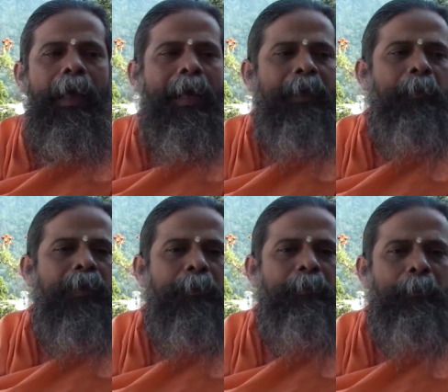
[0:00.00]
and for
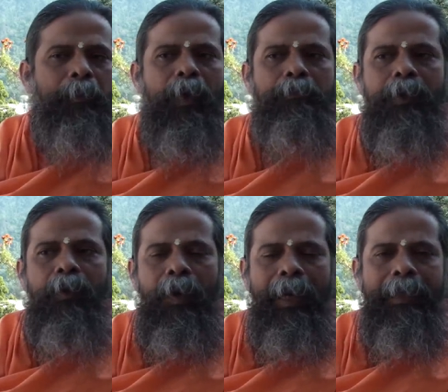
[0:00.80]
the people of the
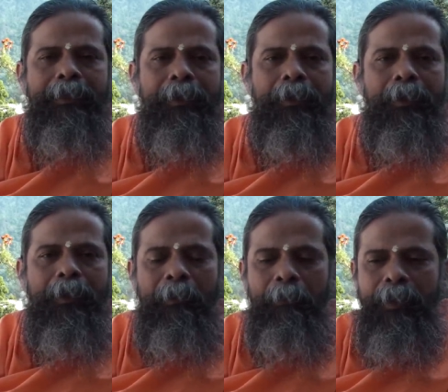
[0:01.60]
knowledge,
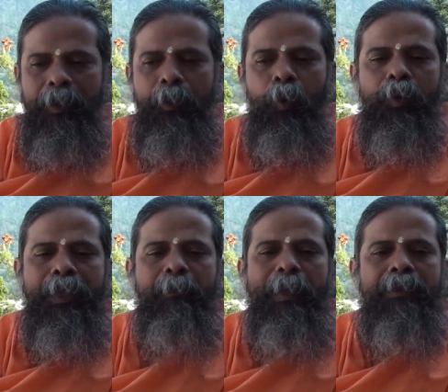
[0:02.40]
but
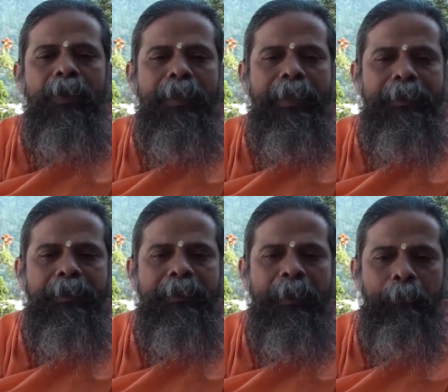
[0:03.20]
yogic method is
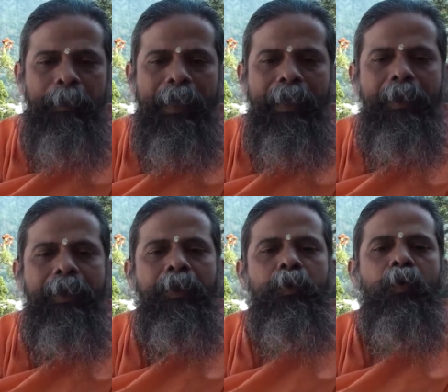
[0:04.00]
simply
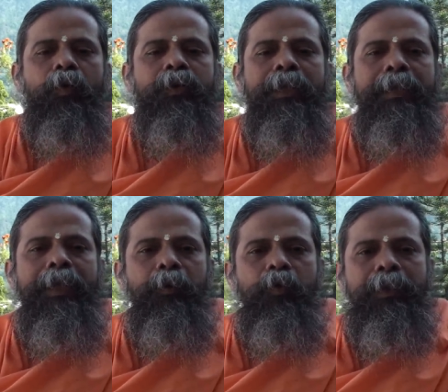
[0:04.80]
to
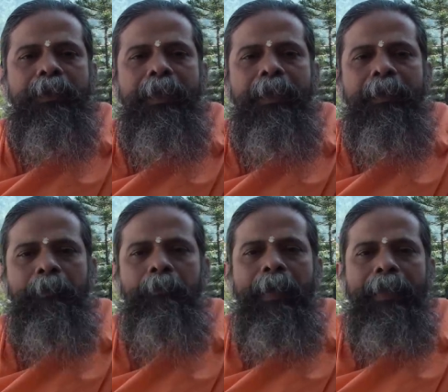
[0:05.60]
concentrate with the
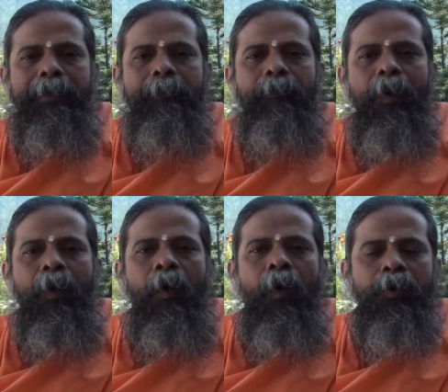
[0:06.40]
breath.
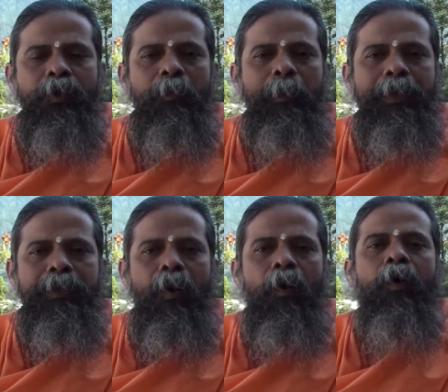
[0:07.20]
Hamsa
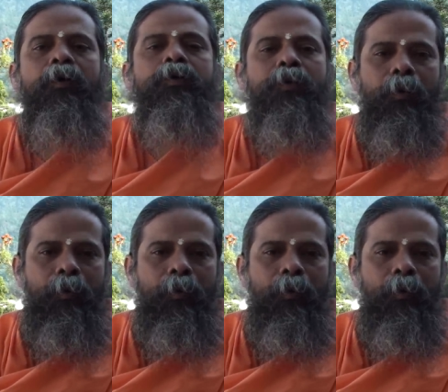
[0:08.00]
means ahamsa.